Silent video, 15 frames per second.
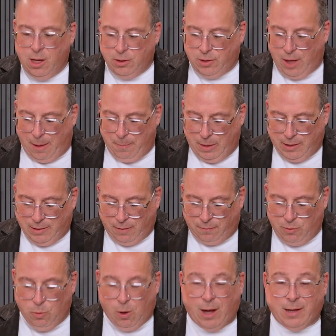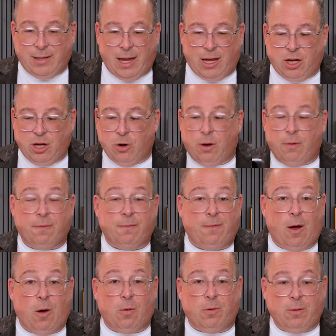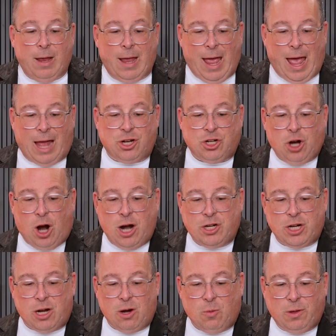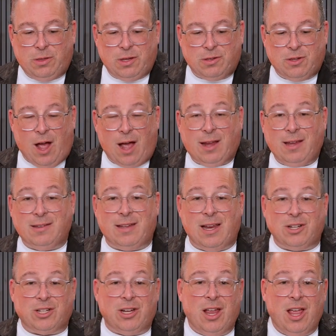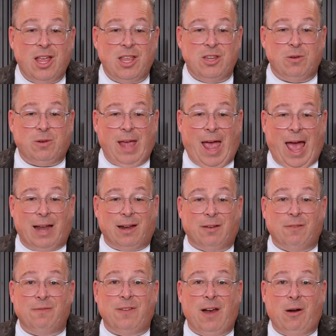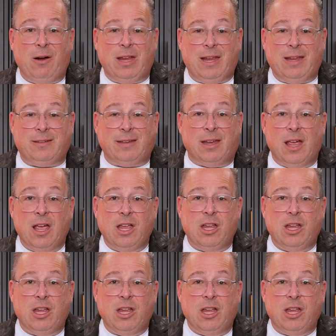So that means if you want to take your phone and charge it with this docking station, you can. Very easy.